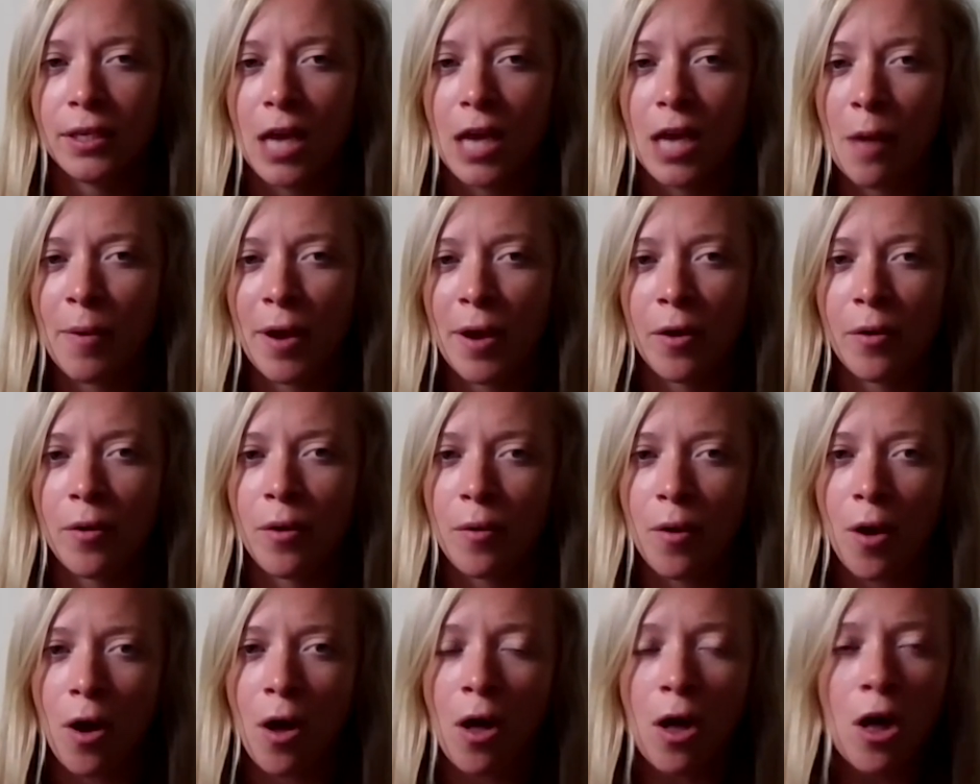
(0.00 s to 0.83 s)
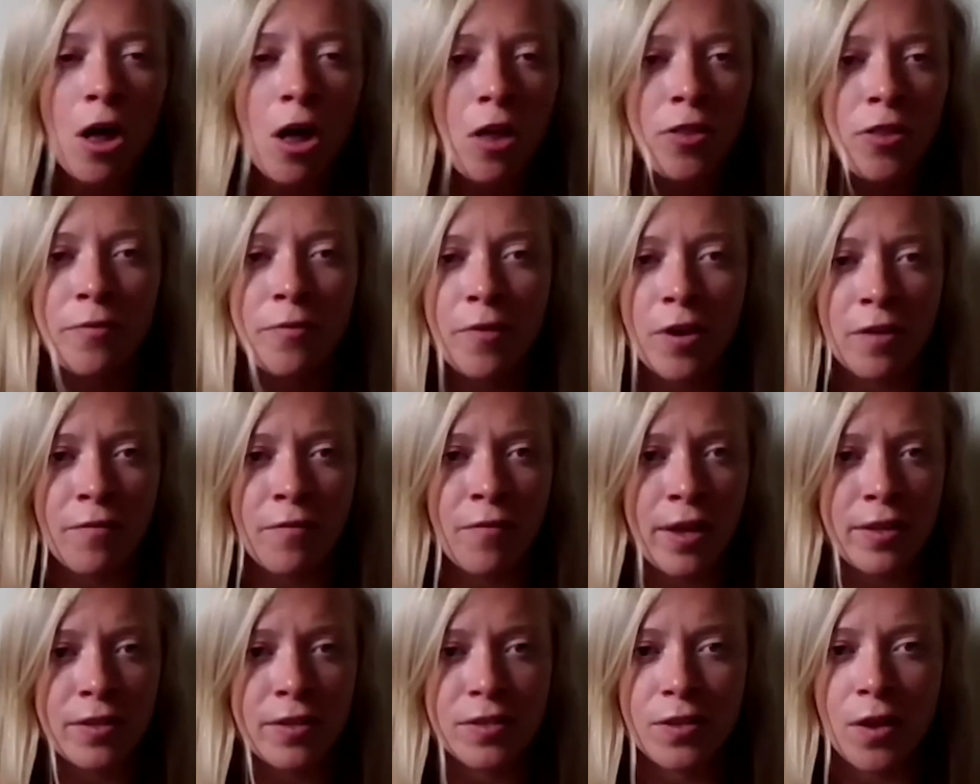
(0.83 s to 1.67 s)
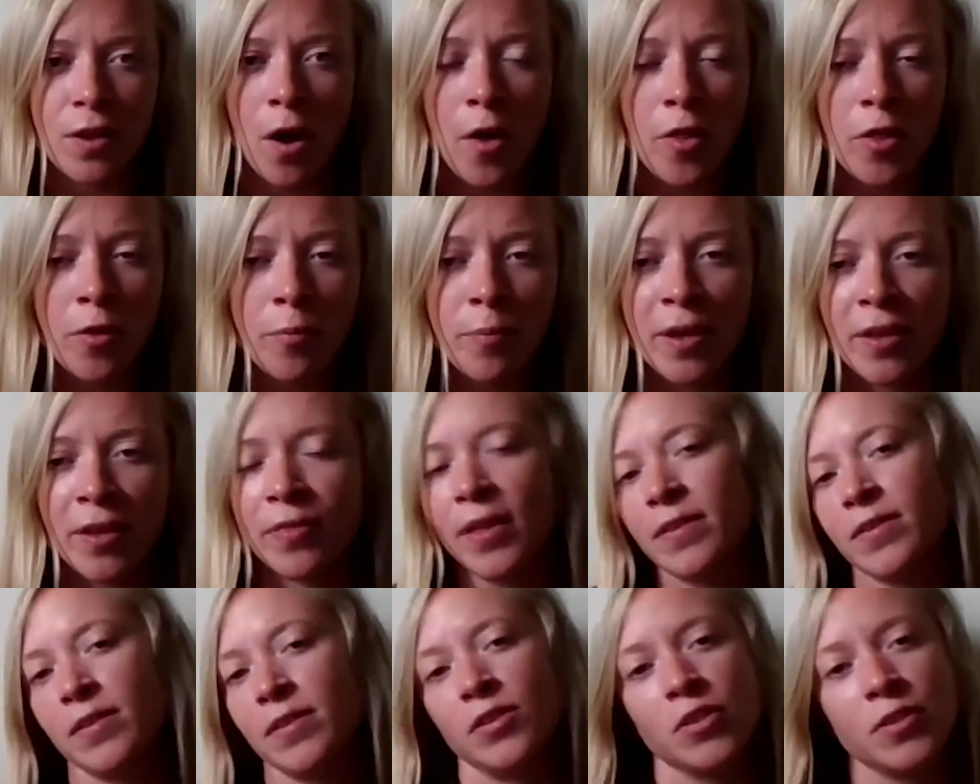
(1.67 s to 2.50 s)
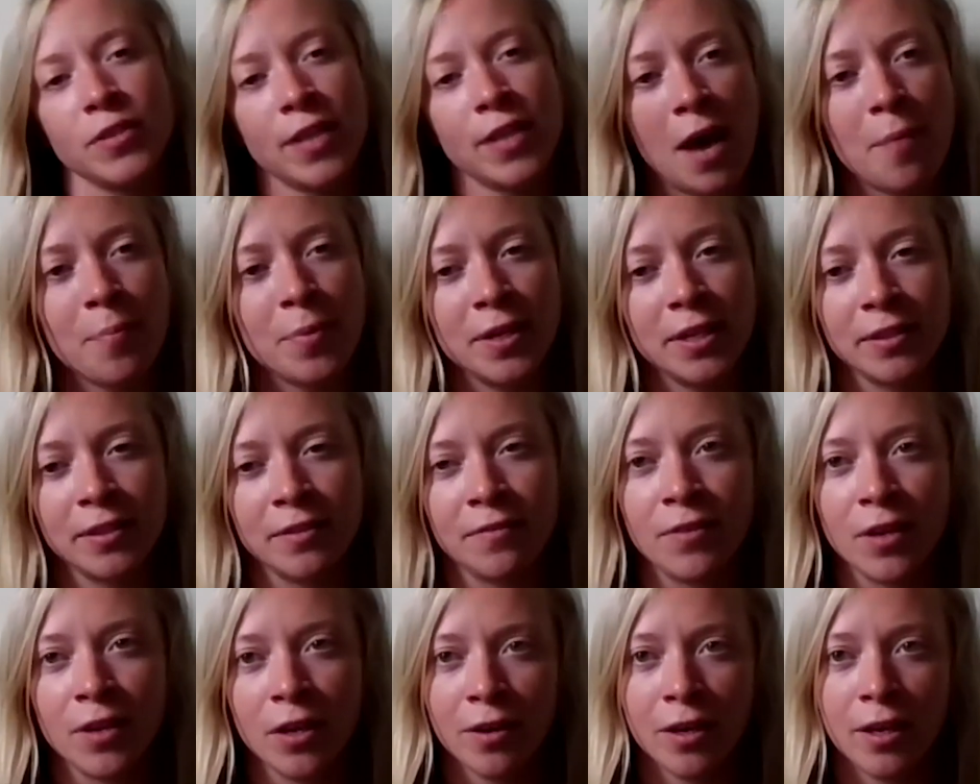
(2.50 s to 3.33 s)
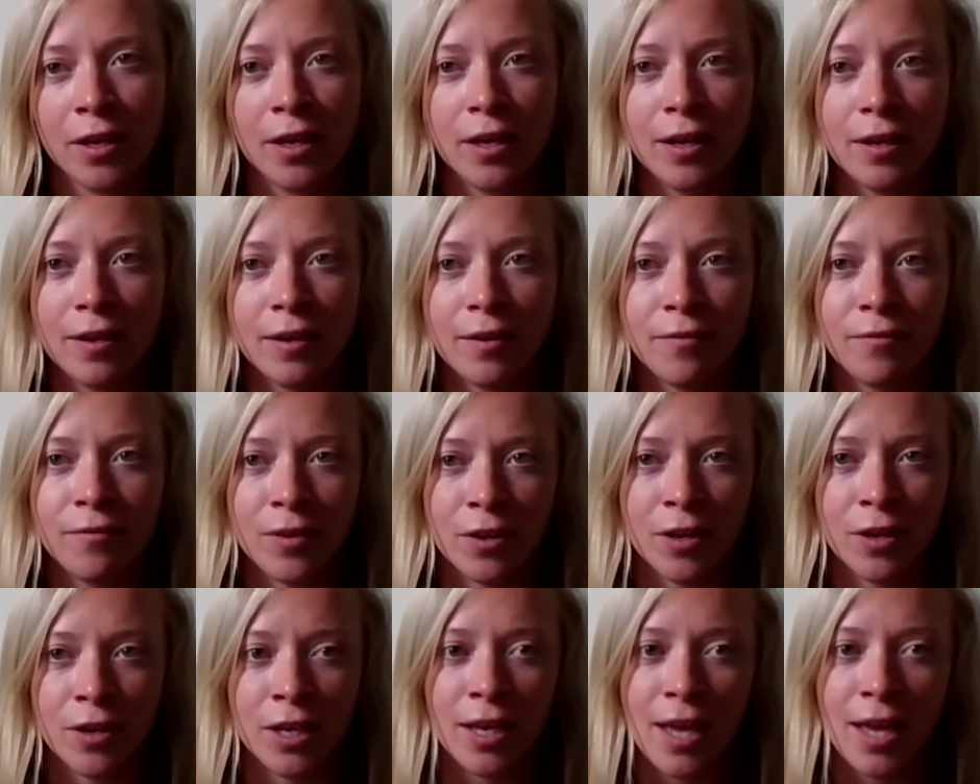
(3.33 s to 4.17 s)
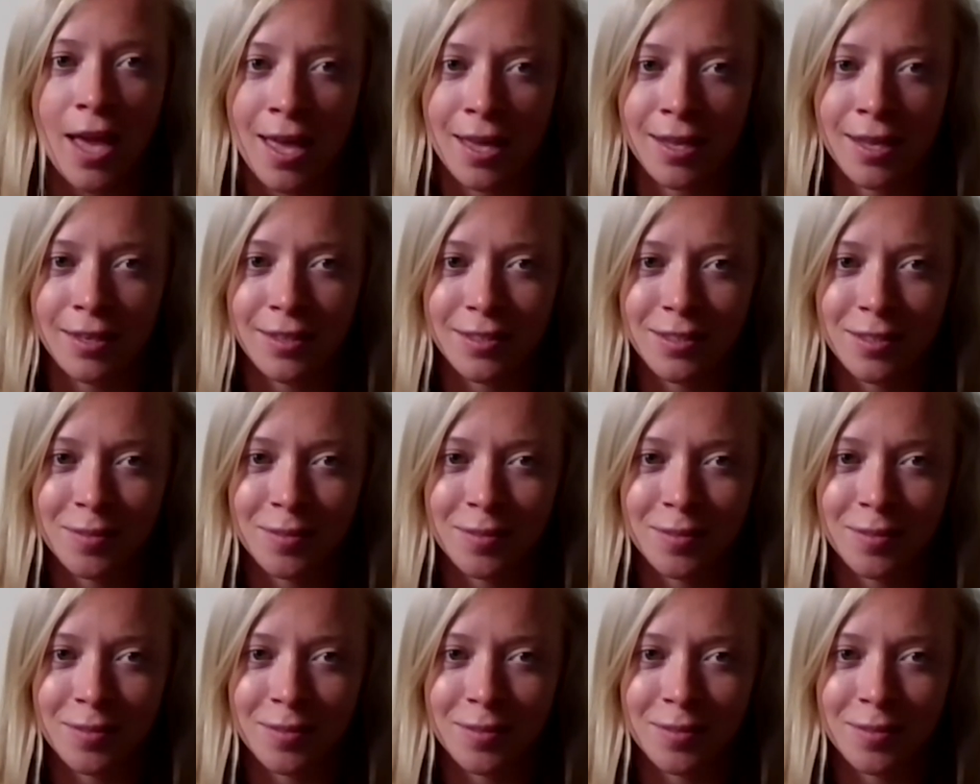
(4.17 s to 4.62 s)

about all the events, all the big things that just happened at the very, very end.